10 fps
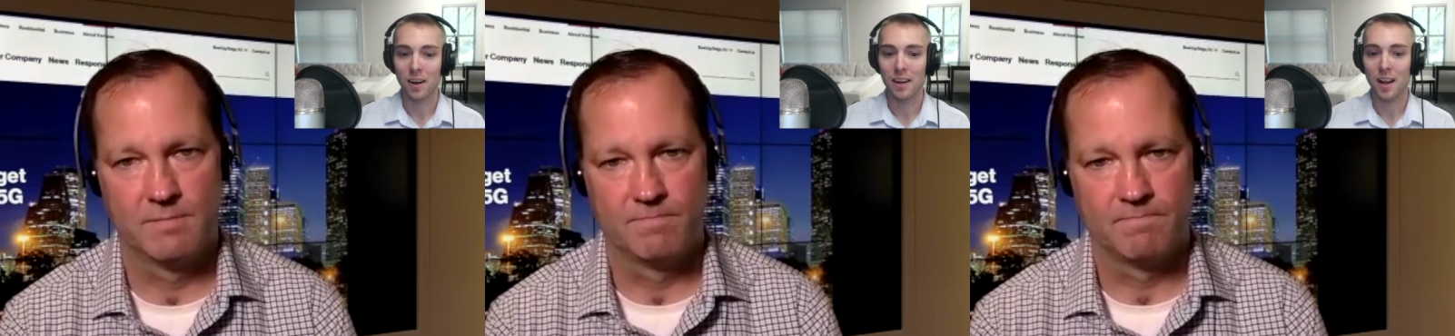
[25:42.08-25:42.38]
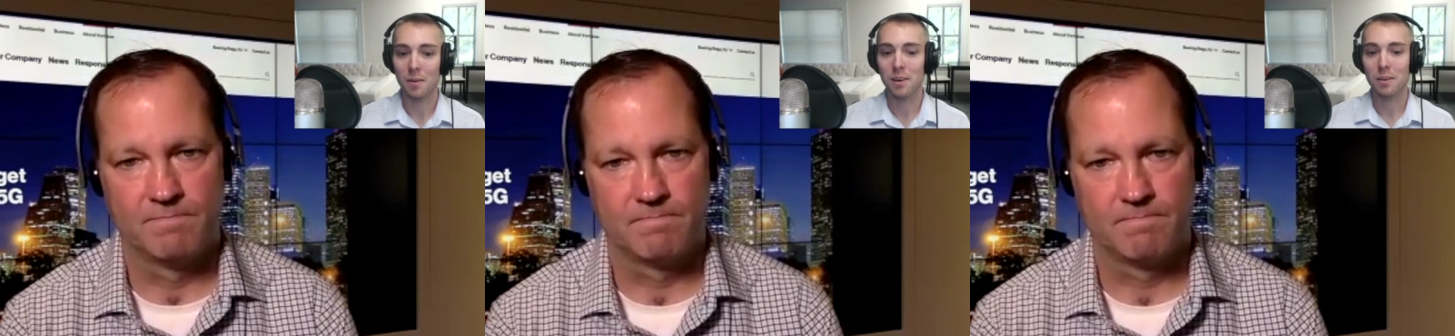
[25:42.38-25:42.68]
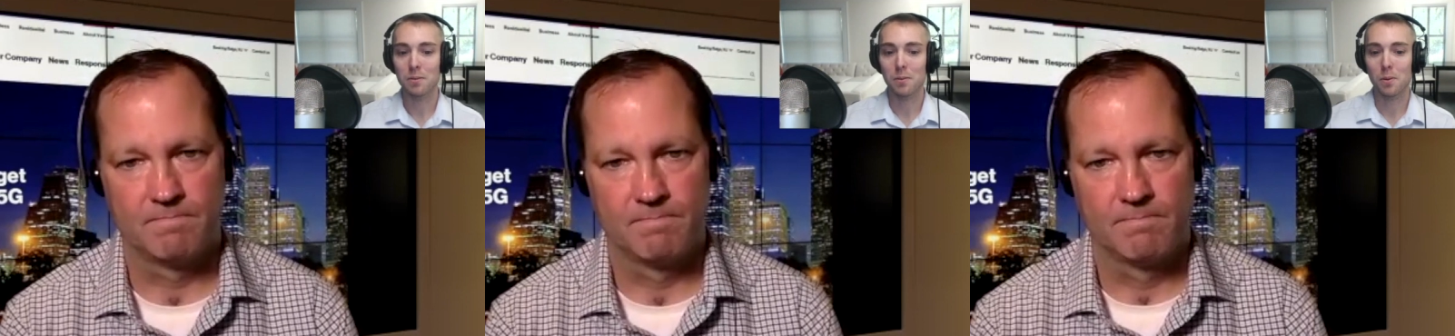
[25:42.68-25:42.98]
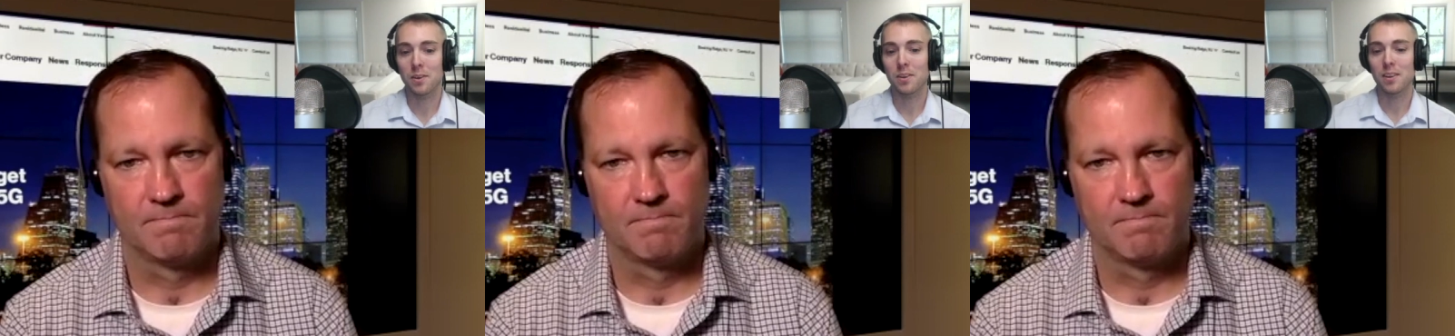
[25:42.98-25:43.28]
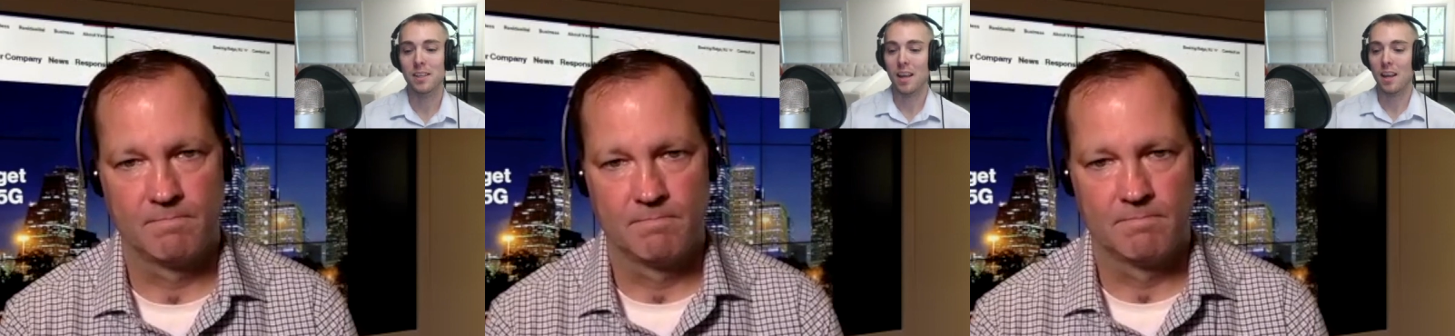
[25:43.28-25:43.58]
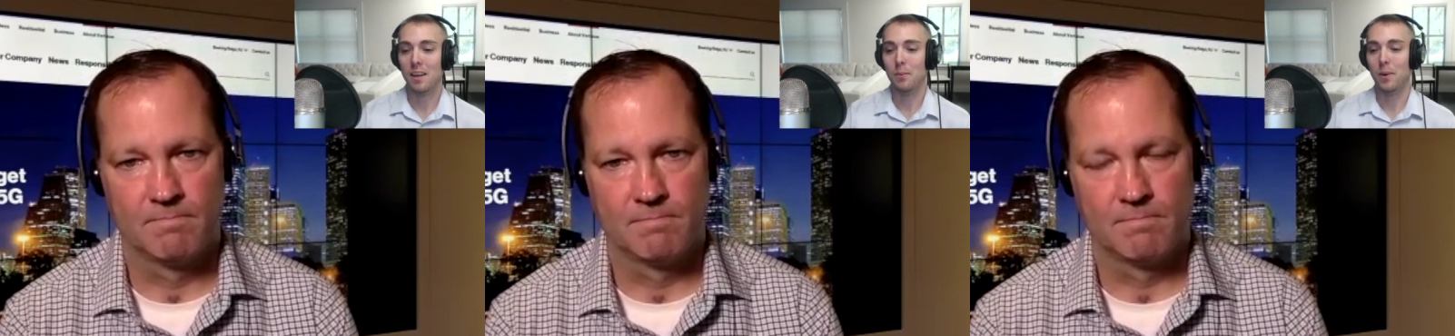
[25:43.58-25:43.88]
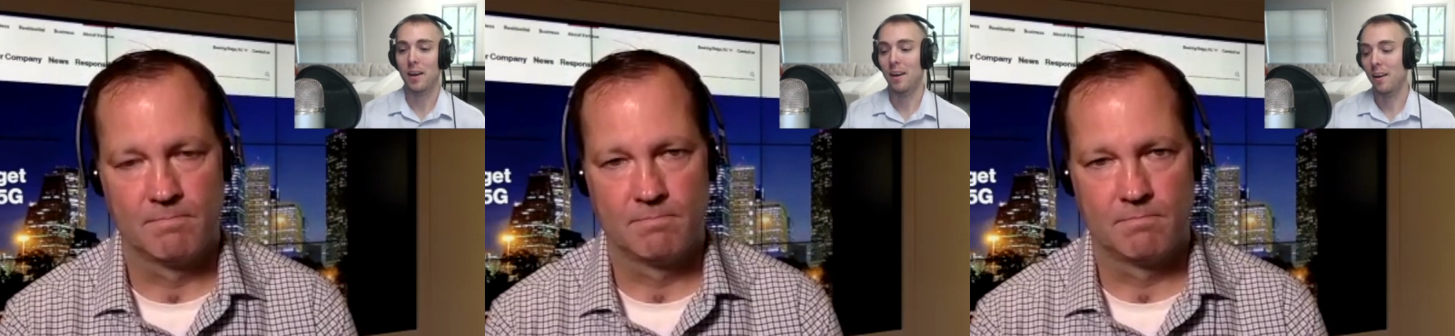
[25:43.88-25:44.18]
Speaker 1: Right. I'm looking forward to the
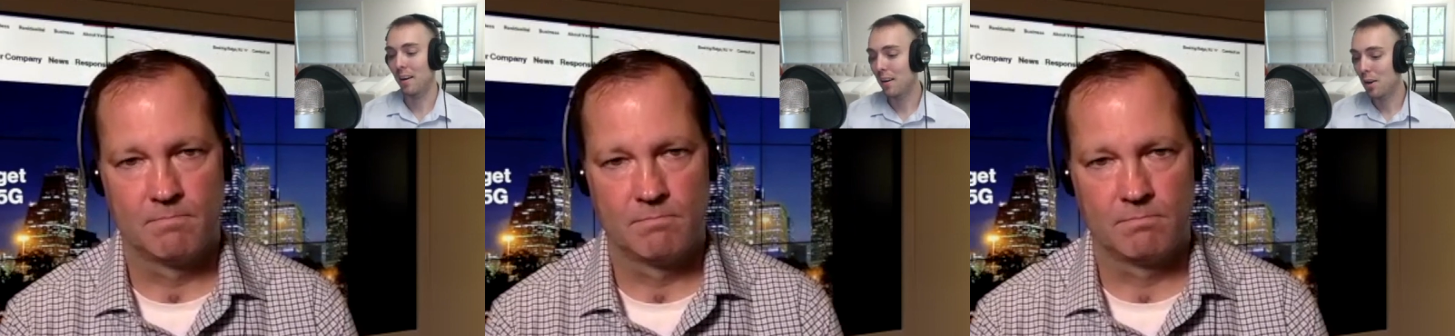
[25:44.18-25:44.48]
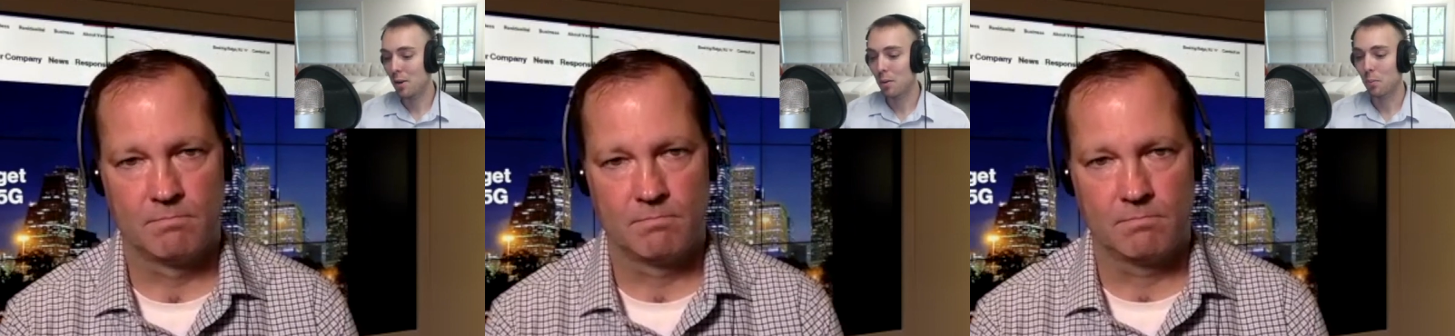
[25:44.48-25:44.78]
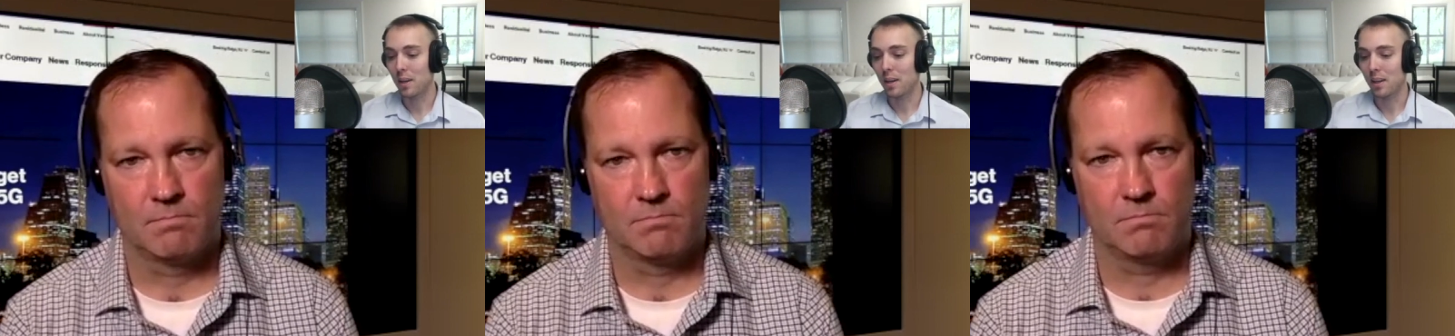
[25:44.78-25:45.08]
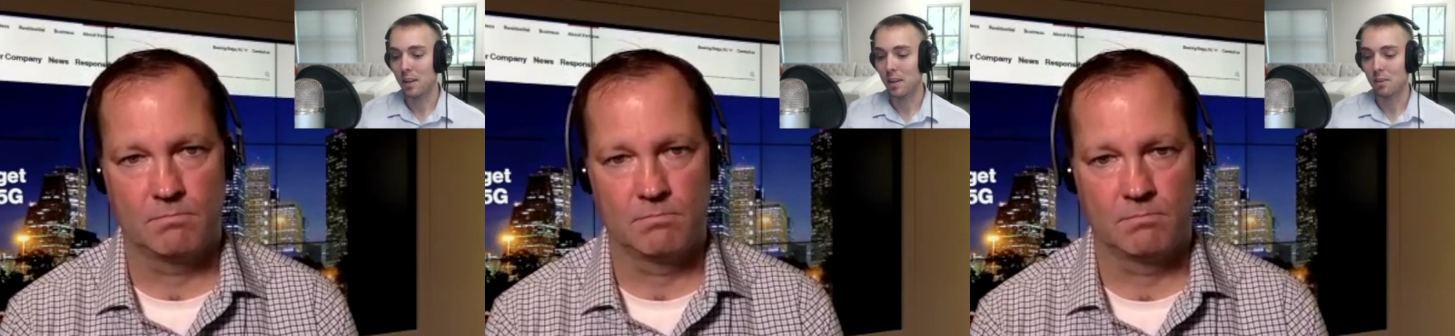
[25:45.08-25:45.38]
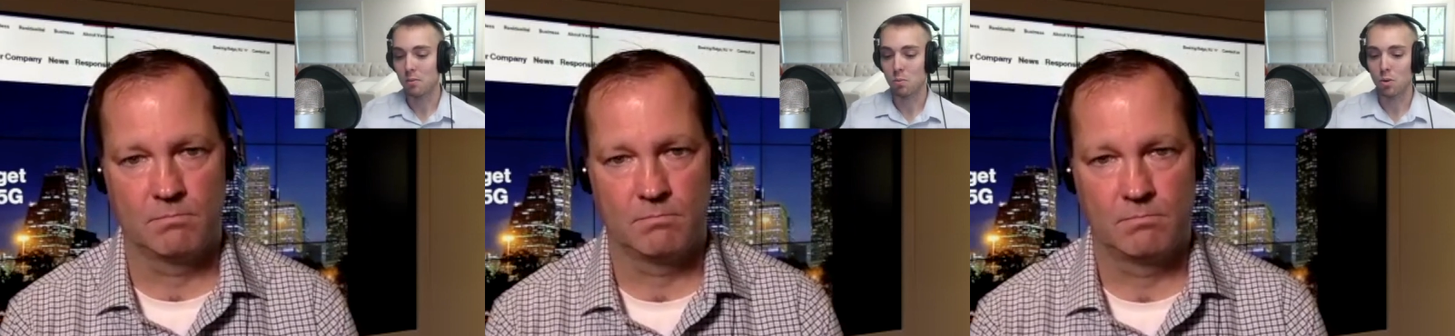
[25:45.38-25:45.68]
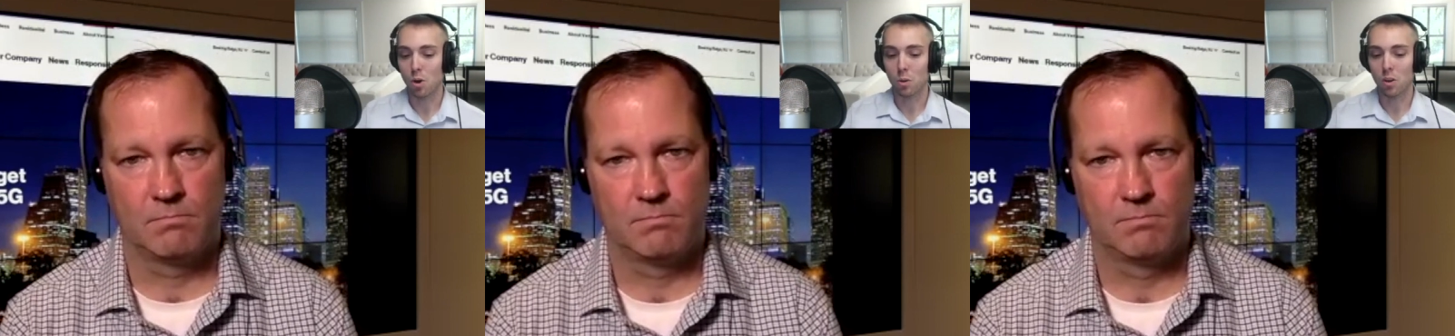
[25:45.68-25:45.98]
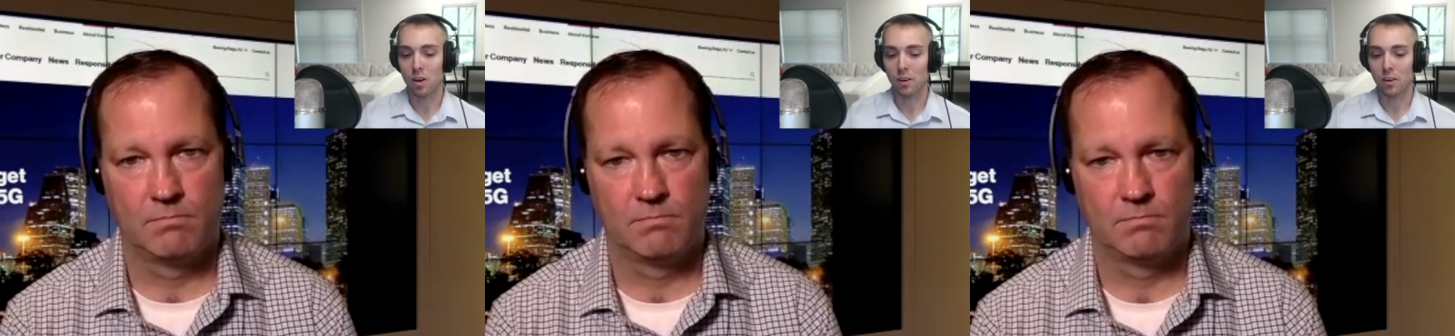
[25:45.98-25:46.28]
day where we
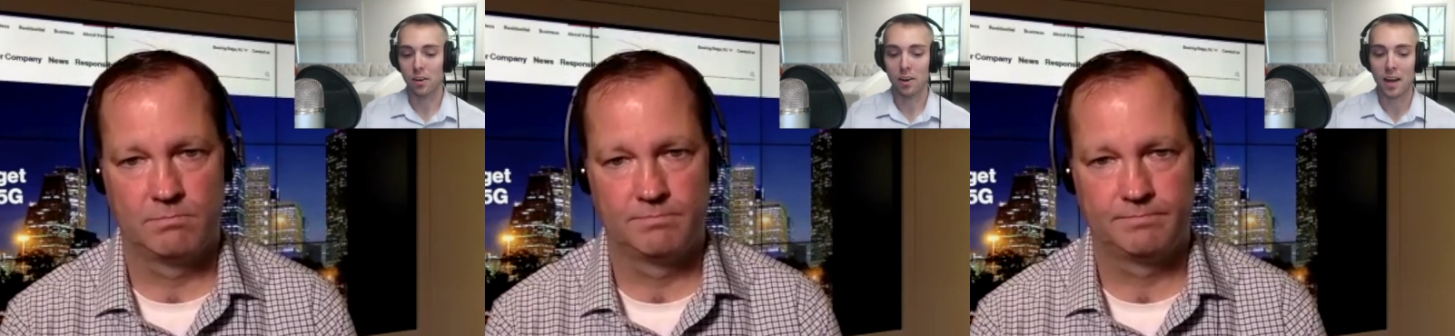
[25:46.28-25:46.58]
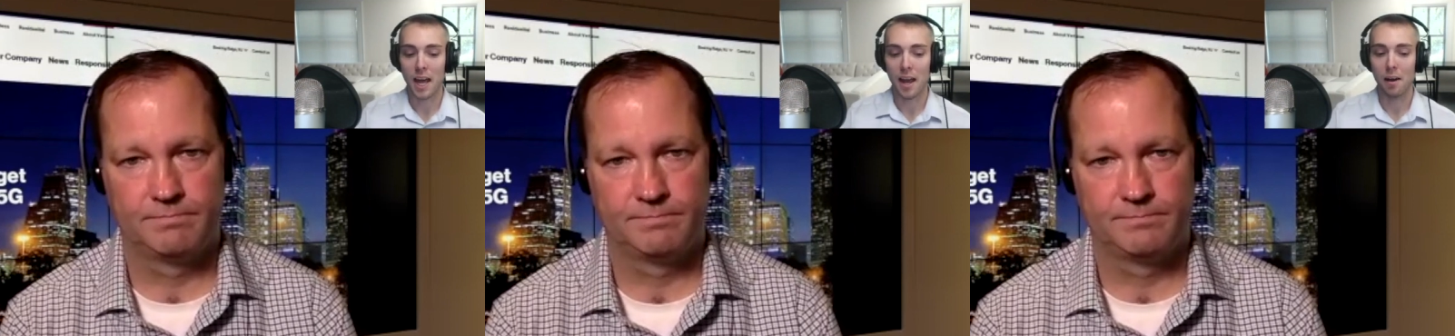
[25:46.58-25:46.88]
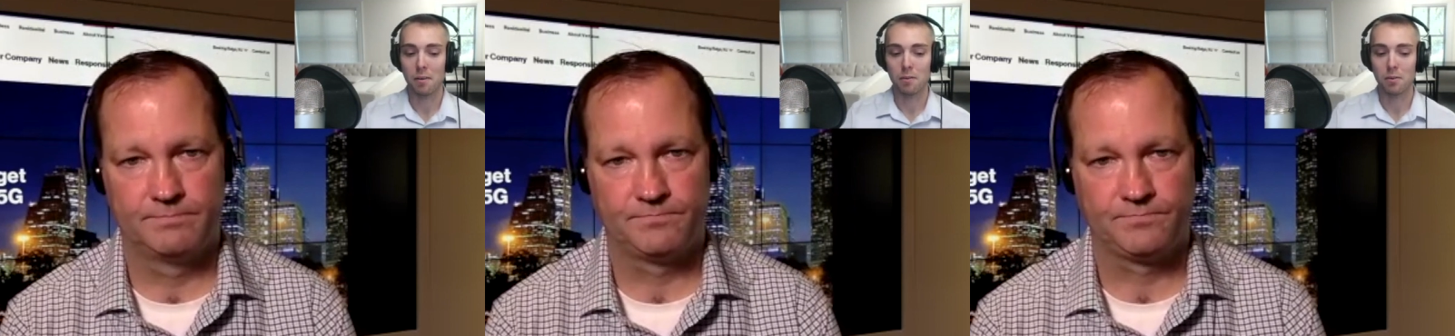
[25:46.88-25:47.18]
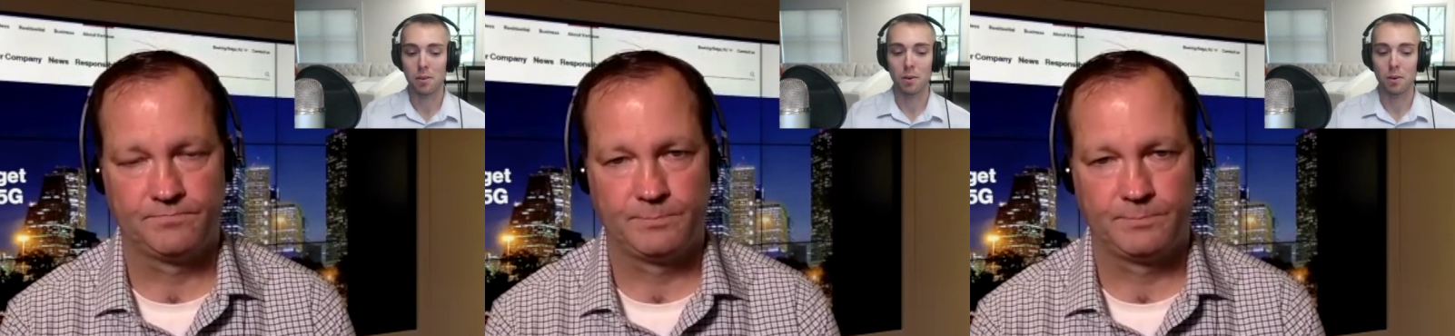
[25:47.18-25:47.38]
no longer have